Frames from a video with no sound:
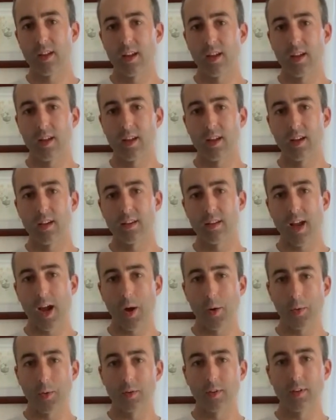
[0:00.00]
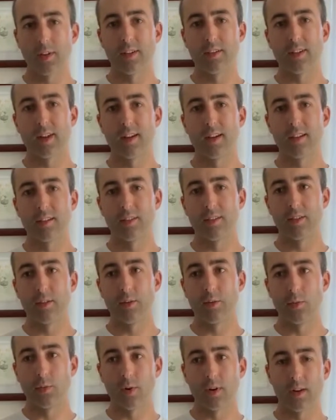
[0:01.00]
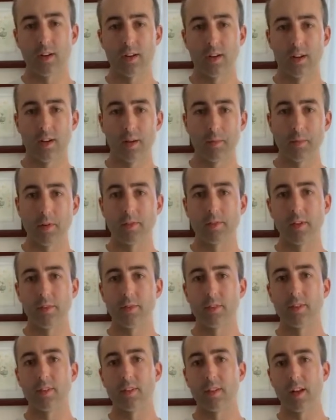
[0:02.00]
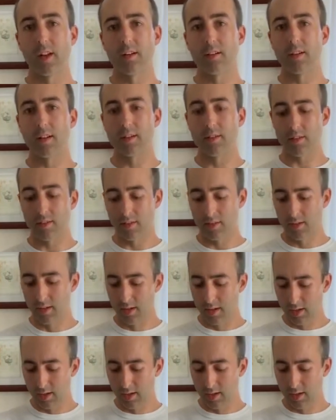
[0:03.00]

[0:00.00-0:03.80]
and how we really designed it to work in a number of different scenarios.